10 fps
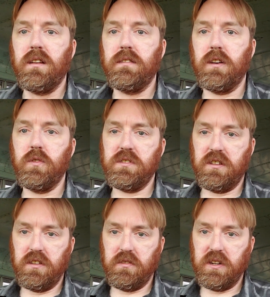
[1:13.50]
those of
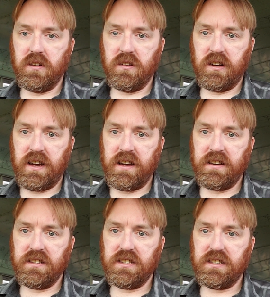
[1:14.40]
you young
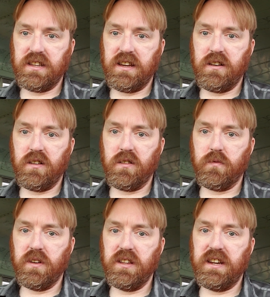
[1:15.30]
guys that are
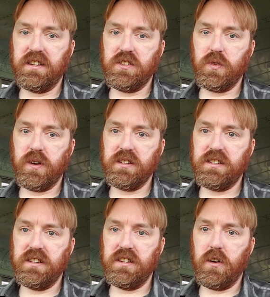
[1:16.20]
really
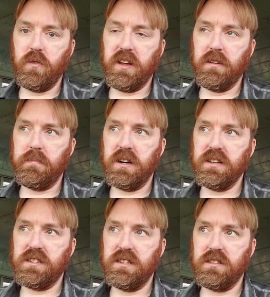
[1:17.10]
interested in owning a
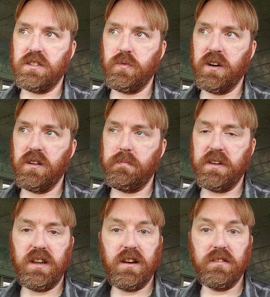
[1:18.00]
bus and swear up
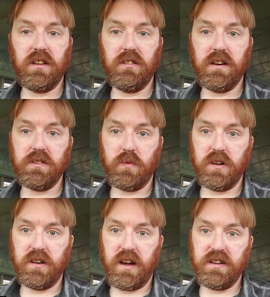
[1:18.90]
and down that you guys
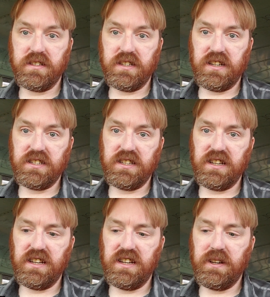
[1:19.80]
want an
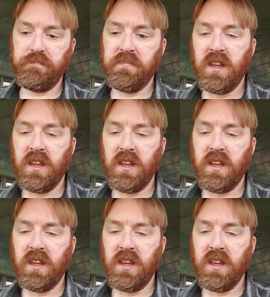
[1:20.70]
ICCE,